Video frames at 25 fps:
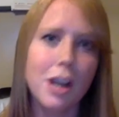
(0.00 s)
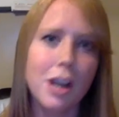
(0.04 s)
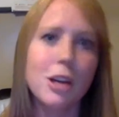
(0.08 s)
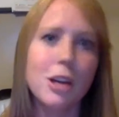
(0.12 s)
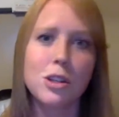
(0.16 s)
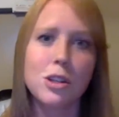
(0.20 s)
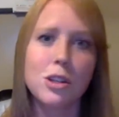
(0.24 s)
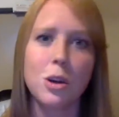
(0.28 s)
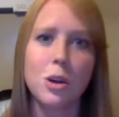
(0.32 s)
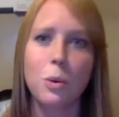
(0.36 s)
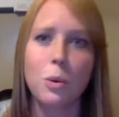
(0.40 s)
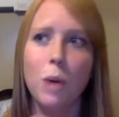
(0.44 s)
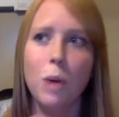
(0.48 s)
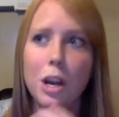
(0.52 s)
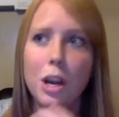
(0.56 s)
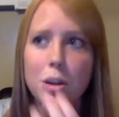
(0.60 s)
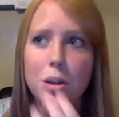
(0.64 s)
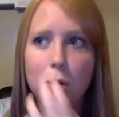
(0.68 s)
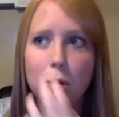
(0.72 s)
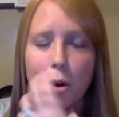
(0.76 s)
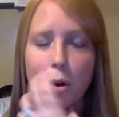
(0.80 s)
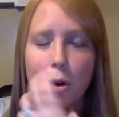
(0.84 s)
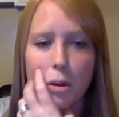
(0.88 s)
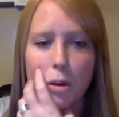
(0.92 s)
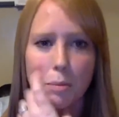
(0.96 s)
So what you
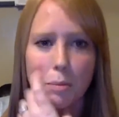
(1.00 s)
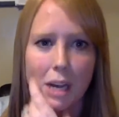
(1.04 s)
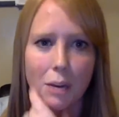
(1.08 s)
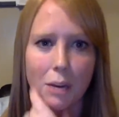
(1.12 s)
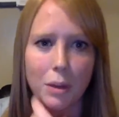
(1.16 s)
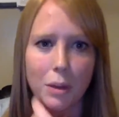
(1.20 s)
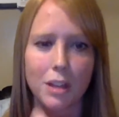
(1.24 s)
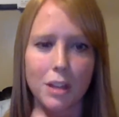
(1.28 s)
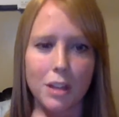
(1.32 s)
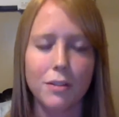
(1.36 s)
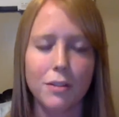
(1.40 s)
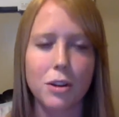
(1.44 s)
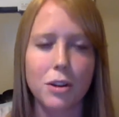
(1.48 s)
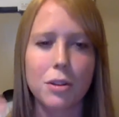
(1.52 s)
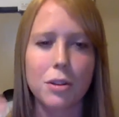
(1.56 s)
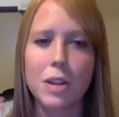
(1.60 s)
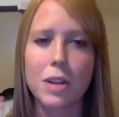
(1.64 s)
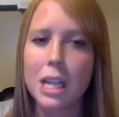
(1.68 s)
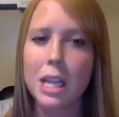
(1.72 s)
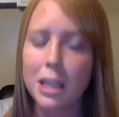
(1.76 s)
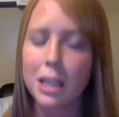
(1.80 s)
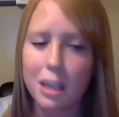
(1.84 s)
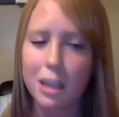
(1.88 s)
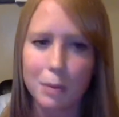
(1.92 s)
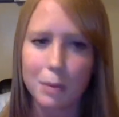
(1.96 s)
go to bed with, if you're
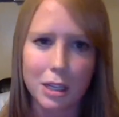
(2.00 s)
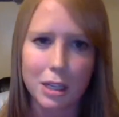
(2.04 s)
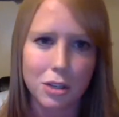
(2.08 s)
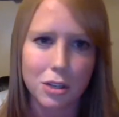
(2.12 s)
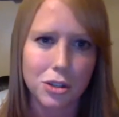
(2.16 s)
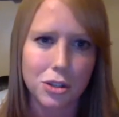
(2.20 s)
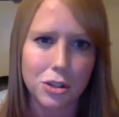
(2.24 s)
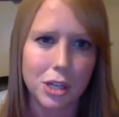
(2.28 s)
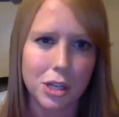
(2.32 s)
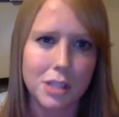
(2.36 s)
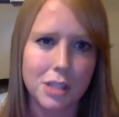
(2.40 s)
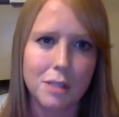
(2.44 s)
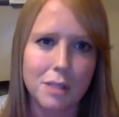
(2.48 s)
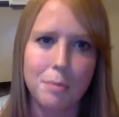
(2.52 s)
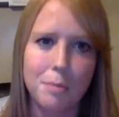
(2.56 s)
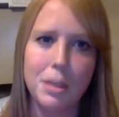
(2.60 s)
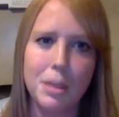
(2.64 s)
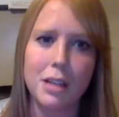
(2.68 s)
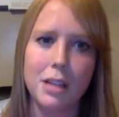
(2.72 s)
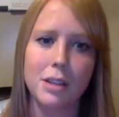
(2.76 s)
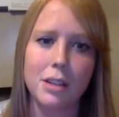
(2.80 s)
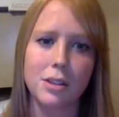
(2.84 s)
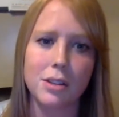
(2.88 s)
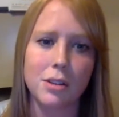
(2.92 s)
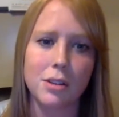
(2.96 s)
thinking about the stress of
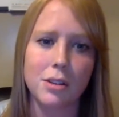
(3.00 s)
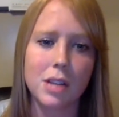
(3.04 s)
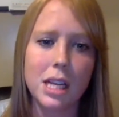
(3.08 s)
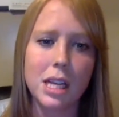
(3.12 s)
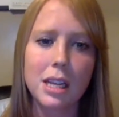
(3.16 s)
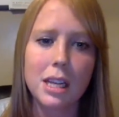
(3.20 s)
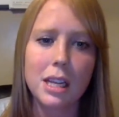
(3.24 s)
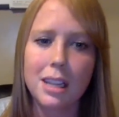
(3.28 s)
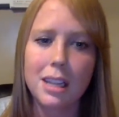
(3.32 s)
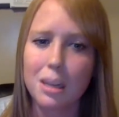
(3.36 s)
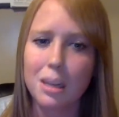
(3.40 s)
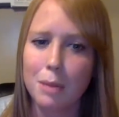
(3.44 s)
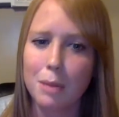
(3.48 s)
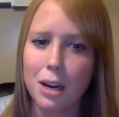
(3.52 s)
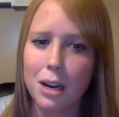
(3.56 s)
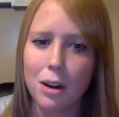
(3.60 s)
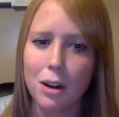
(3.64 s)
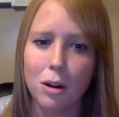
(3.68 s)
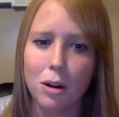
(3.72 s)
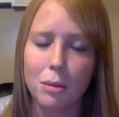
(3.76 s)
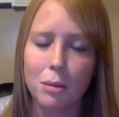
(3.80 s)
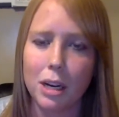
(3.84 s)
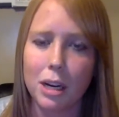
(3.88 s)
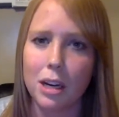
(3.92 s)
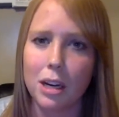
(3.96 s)
bills, or thinking about,
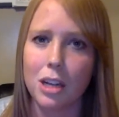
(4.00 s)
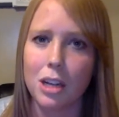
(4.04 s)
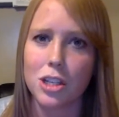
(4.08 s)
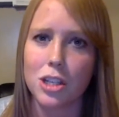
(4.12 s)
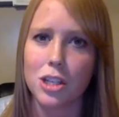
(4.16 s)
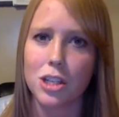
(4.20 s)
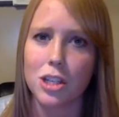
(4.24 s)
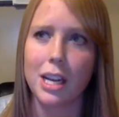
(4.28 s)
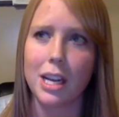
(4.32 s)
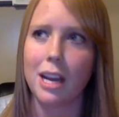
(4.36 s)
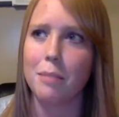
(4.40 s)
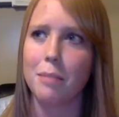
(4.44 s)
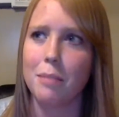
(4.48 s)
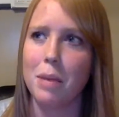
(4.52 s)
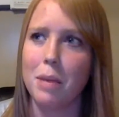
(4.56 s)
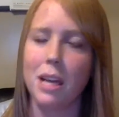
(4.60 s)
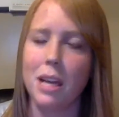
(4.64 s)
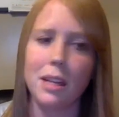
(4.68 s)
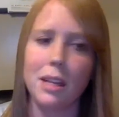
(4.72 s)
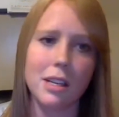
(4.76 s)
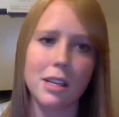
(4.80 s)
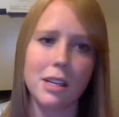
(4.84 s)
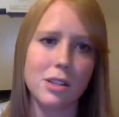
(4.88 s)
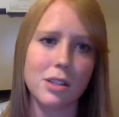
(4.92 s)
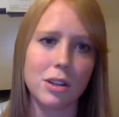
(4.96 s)
oh my gosh, I can't pay
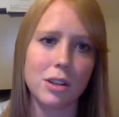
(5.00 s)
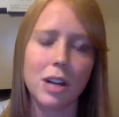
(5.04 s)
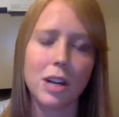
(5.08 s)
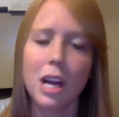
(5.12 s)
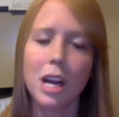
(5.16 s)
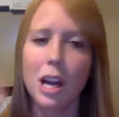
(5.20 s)
this, or